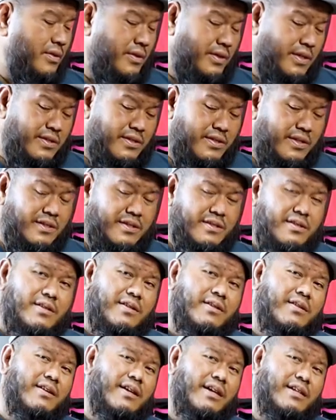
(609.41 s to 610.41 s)
this
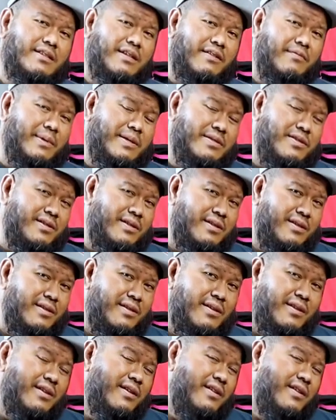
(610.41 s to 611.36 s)
is, as I've mentioned,